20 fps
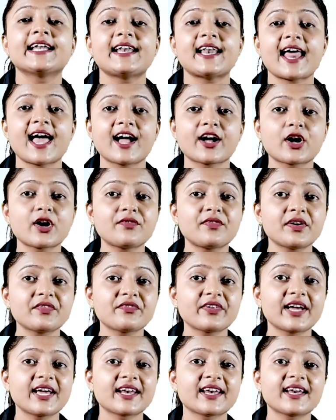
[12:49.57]
Lack of
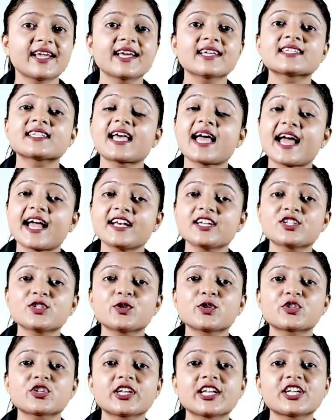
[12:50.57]
awareness and
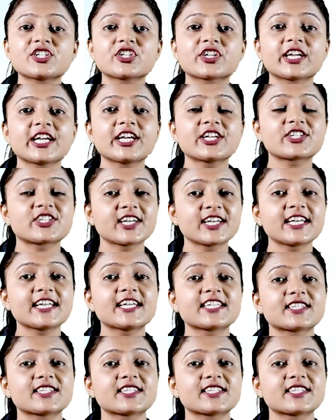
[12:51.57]
social education